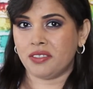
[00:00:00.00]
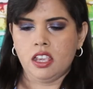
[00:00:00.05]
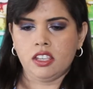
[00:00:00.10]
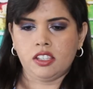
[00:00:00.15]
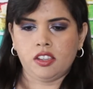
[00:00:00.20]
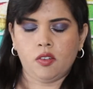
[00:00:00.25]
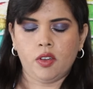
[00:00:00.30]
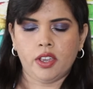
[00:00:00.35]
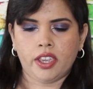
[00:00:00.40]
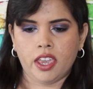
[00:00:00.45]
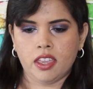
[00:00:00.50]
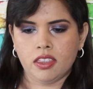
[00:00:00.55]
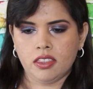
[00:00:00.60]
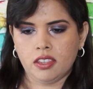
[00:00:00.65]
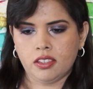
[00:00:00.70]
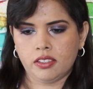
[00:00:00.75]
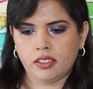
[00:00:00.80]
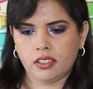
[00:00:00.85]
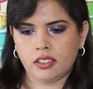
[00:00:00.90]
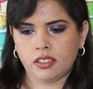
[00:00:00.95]
So again,
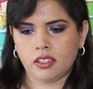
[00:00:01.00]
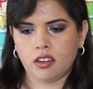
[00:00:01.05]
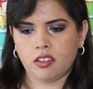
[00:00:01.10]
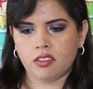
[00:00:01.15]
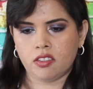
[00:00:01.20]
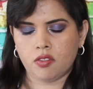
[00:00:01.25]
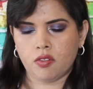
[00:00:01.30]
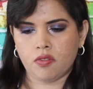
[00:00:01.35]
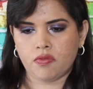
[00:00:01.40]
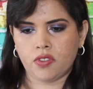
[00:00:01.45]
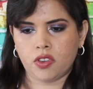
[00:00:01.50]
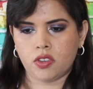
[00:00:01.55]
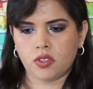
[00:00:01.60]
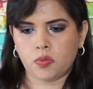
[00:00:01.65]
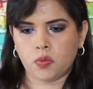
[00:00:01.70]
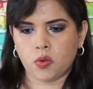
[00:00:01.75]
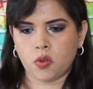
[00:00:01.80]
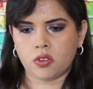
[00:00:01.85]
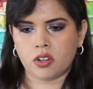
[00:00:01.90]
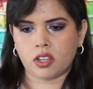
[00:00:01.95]
this is another of those
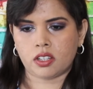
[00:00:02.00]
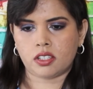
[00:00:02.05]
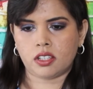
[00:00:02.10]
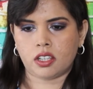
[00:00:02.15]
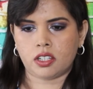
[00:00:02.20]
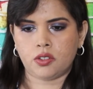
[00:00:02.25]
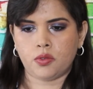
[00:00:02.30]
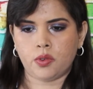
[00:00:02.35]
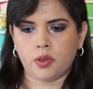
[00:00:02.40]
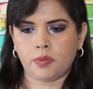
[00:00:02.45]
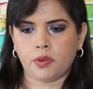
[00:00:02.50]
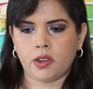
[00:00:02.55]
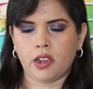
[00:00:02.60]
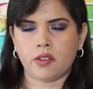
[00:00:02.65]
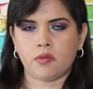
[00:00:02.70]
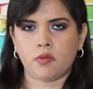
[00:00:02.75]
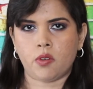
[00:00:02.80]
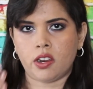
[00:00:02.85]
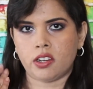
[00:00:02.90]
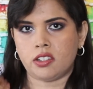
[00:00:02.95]
products that you apply
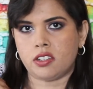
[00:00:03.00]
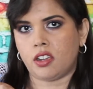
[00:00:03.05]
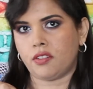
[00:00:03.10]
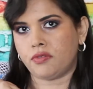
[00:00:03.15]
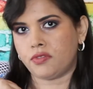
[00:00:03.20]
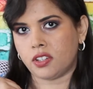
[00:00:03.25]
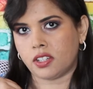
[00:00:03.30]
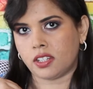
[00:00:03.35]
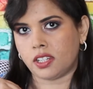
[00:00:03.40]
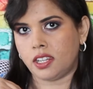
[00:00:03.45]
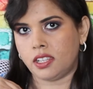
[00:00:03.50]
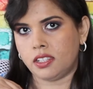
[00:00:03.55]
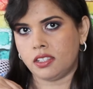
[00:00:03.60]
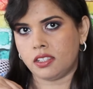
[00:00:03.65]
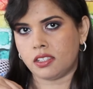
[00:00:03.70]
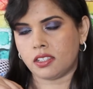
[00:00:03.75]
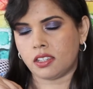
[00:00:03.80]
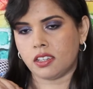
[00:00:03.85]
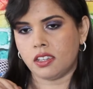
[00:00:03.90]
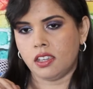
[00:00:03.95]
right after
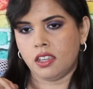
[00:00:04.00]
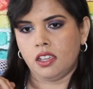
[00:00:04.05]
cleansing.